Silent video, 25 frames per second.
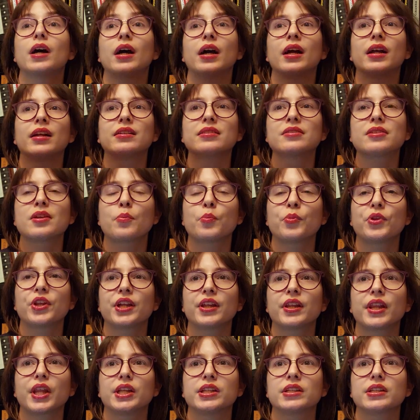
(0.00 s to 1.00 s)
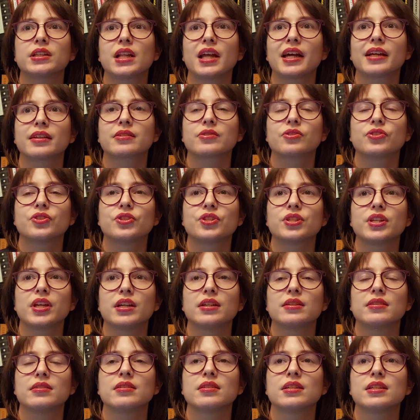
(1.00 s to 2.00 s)
And something that Lecter
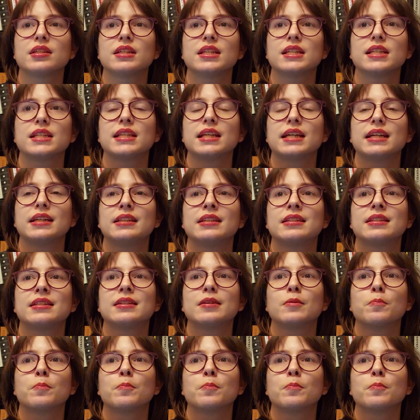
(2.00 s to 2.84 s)
says is that